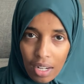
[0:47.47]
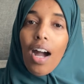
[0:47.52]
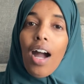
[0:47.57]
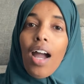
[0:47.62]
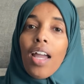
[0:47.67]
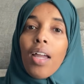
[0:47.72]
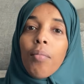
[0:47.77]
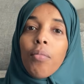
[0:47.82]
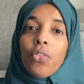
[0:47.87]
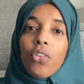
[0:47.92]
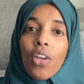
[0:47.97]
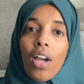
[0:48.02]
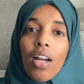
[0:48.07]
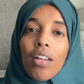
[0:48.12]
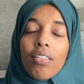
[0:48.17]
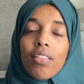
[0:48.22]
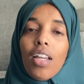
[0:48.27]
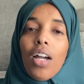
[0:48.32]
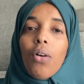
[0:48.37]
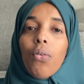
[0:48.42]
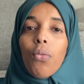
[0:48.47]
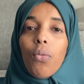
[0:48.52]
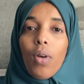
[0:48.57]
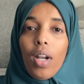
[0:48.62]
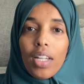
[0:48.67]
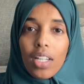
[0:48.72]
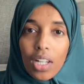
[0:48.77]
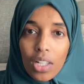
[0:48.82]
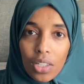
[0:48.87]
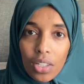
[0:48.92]
I am just a
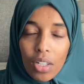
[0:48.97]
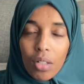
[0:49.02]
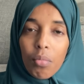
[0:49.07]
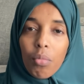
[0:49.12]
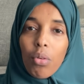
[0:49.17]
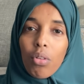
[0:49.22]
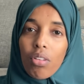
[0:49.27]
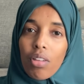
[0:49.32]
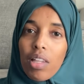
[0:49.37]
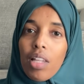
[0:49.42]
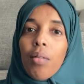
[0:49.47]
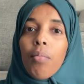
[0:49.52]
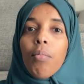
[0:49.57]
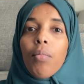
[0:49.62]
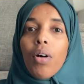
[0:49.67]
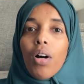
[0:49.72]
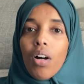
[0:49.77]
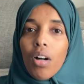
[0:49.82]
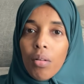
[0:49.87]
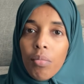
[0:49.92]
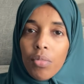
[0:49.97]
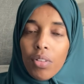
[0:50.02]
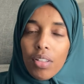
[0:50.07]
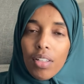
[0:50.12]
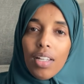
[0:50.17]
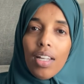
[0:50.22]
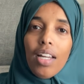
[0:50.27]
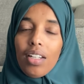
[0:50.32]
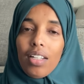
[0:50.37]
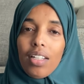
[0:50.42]
regular Muslim mom
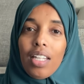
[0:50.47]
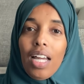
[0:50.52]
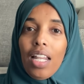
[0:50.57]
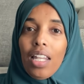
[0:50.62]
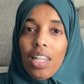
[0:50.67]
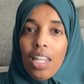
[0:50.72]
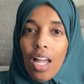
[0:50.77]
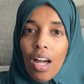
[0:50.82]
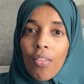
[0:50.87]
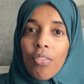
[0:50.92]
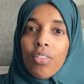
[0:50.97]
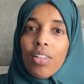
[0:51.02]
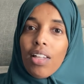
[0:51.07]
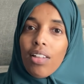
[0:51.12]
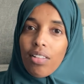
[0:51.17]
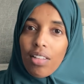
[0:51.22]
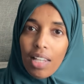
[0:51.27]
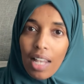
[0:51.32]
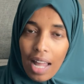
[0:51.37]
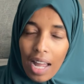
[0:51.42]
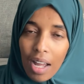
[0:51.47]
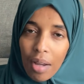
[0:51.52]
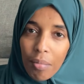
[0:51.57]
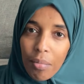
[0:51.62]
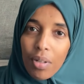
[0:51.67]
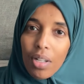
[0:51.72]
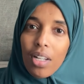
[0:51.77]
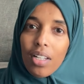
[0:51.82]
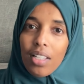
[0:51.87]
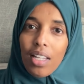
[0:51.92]
that loves
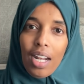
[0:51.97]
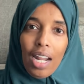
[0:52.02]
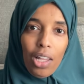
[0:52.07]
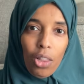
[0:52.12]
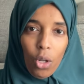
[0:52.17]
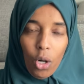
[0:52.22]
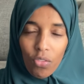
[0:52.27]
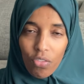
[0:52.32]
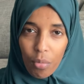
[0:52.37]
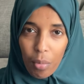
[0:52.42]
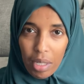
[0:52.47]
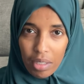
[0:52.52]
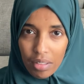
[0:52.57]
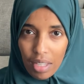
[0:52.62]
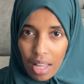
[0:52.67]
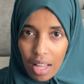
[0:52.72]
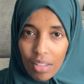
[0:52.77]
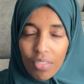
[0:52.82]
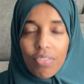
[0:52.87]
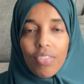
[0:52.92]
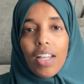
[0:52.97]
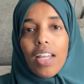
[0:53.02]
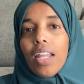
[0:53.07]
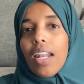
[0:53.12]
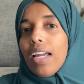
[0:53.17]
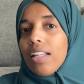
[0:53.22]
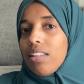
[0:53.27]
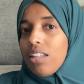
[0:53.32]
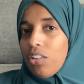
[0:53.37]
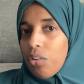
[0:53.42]
Islam, that I learn for myself and I
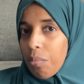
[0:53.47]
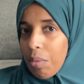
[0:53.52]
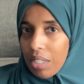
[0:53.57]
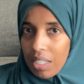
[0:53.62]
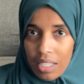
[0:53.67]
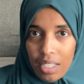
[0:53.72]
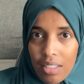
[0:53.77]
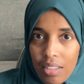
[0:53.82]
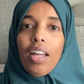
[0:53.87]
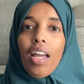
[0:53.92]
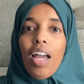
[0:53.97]
teach my kids.